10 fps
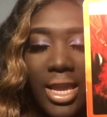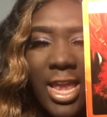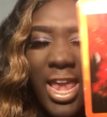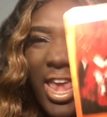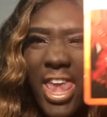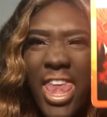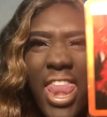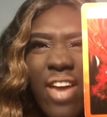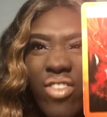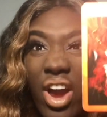
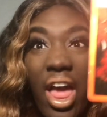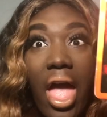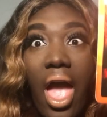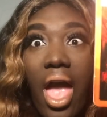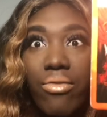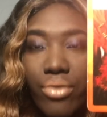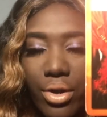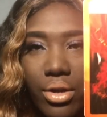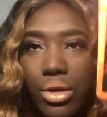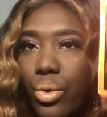Never, ever
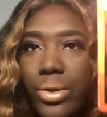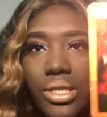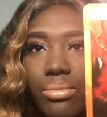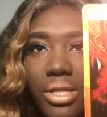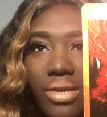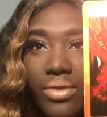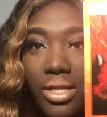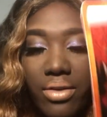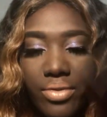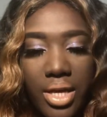going to believe in
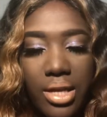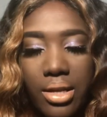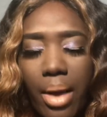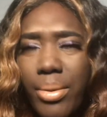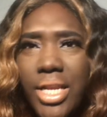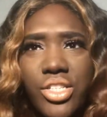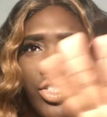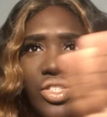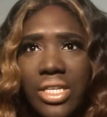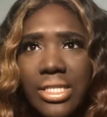love again. I mean, it
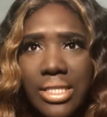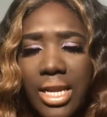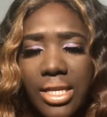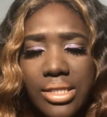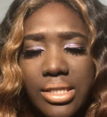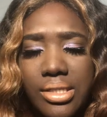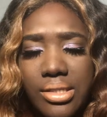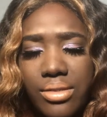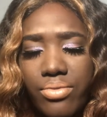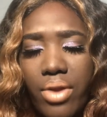just does not
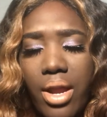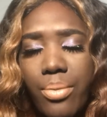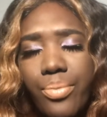exist, right?